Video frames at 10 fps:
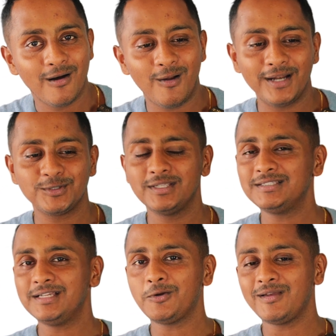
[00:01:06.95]
Alright, so this
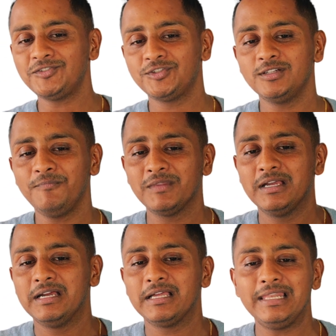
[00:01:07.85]
is the question.
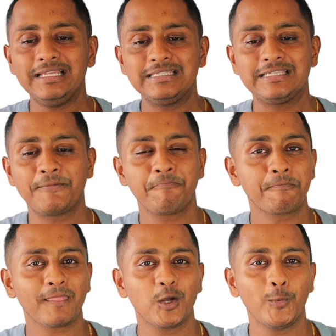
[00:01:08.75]
Let's
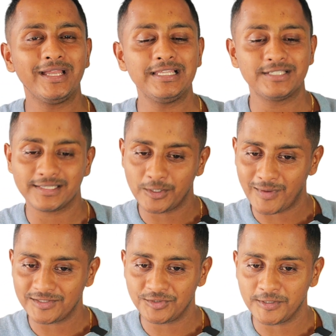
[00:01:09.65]
quickly check the
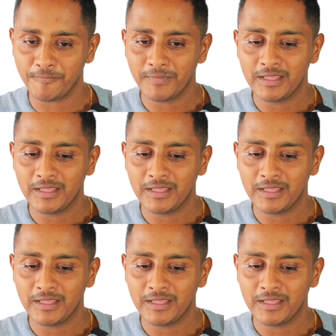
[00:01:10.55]
question.